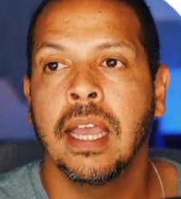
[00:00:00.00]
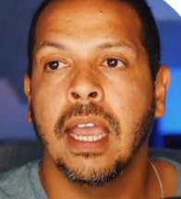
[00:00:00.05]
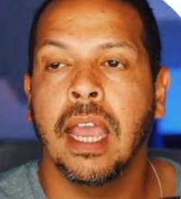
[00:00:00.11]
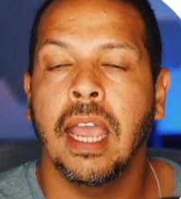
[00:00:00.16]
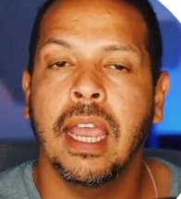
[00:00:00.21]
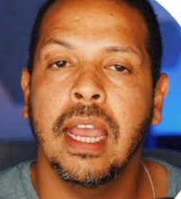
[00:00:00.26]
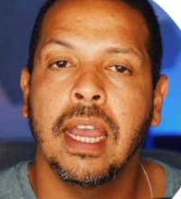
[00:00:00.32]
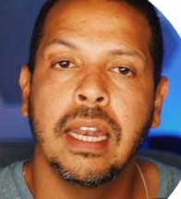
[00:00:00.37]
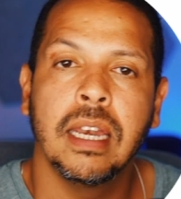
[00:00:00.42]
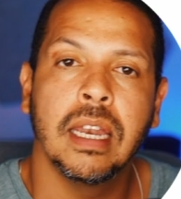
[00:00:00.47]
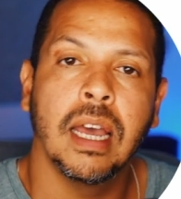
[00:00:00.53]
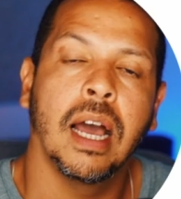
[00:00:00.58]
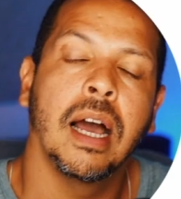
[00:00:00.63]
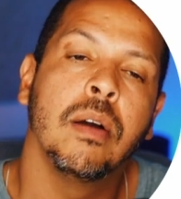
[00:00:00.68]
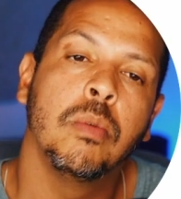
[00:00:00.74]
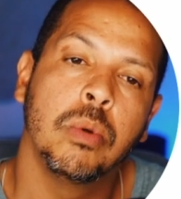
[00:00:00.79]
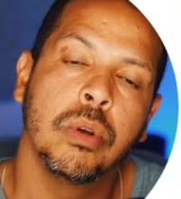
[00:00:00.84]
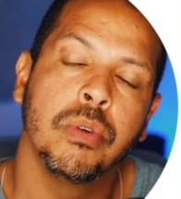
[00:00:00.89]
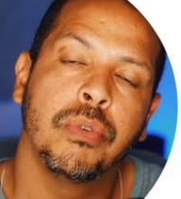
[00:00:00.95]
and
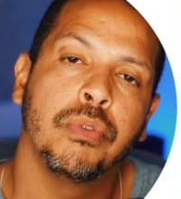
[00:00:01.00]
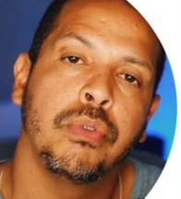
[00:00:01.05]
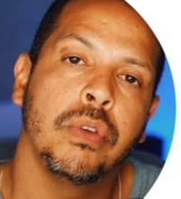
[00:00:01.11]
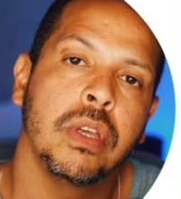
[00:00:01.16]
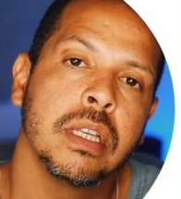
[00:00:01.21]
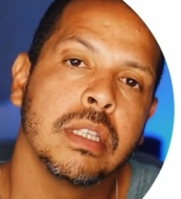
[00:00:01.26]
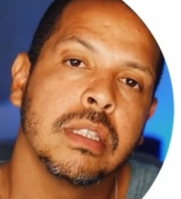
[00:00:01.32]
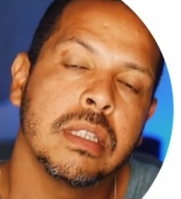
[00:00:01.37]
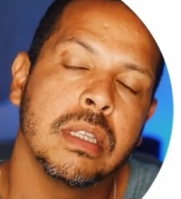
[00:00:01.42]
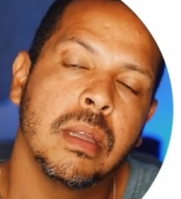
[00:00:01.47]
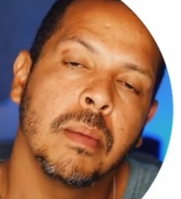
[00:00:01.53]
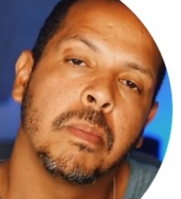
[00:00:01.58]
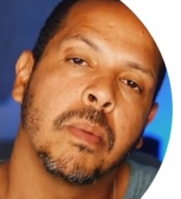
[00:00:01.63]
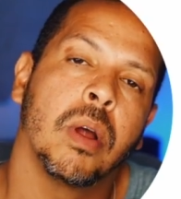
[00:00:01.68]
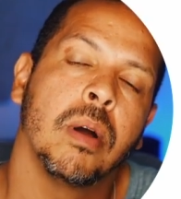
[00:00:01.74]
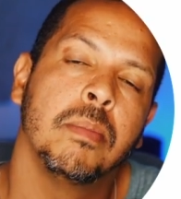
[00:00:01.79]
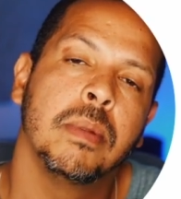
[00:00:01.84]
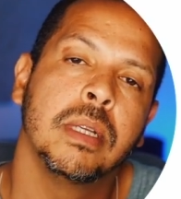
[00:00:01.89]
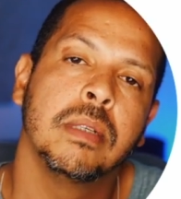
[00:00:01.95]
I will fix the
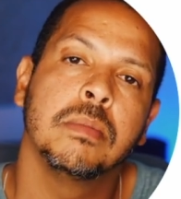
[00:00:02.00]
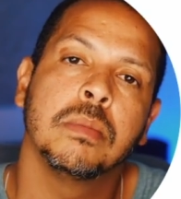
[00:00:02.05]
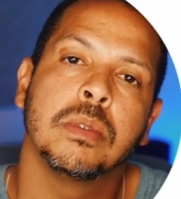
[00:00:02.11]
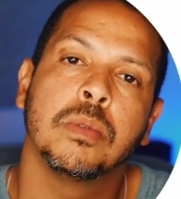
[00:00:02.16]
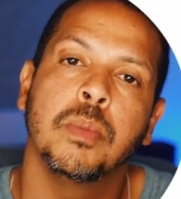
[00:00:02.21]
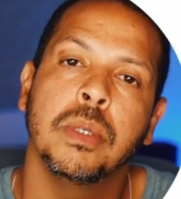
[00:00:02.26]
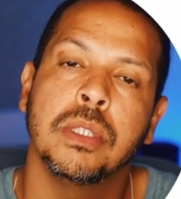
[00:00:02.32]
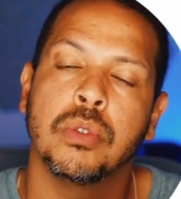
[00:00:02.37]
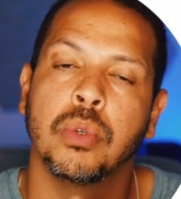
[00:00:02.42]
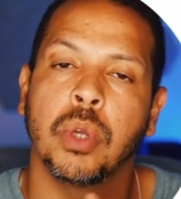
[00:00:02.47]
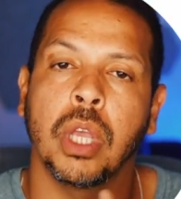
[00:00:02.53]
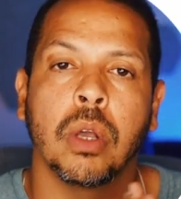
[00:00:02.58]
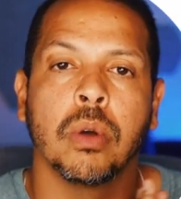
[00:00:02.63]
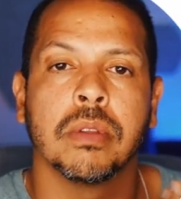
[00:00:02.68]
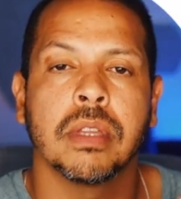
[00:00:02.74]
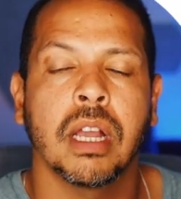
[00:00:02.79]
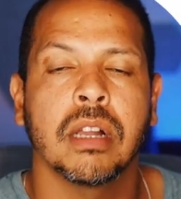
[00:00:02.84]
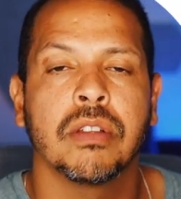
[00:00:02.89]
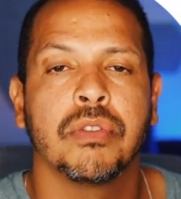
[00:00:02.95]
problems between
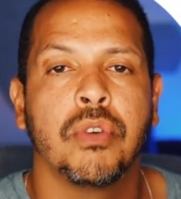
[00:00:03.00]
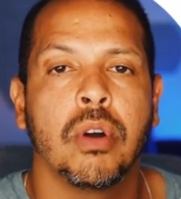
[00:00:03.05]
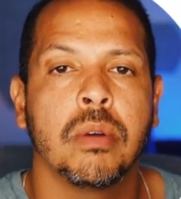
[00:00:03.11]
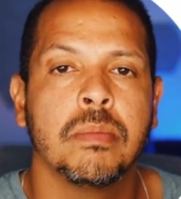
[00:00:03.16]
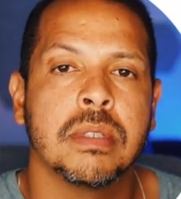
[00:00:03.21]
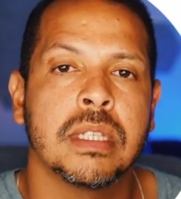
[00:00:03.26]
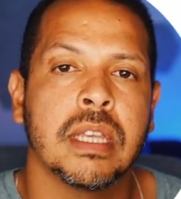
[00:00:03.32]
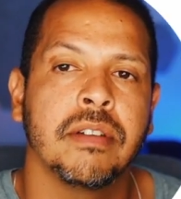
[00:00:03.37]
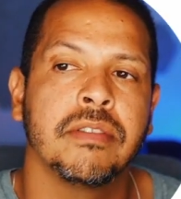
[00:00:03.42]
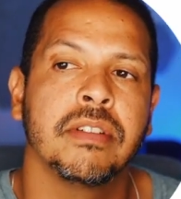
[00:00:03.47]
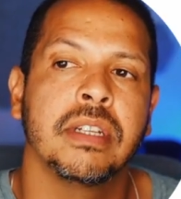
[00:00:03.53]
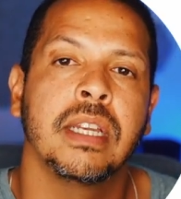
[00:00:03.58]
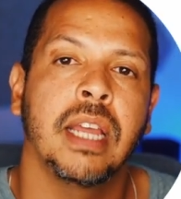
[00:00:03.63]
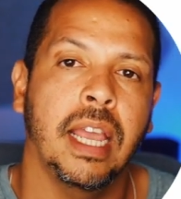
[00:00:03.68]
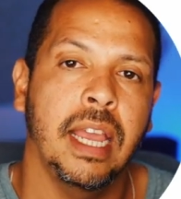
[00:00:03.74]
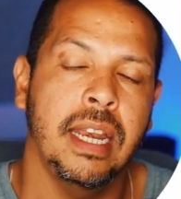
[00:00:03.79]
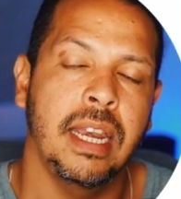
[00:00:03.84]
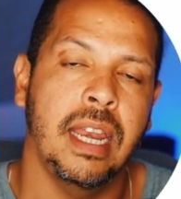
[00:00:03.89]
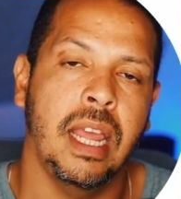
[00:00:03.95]
Contact Form 7
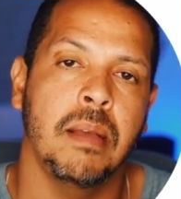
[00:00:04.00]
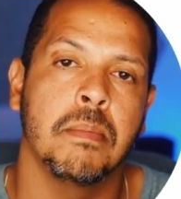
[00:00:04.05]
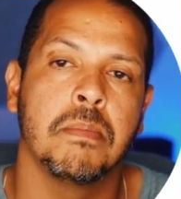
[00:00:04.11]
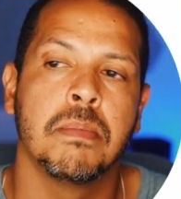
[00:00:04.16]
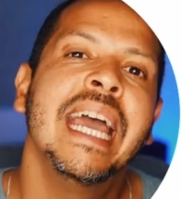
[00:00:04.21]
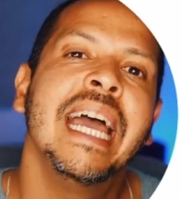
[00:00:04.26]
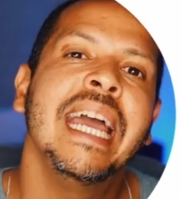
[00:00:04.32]
and AMP.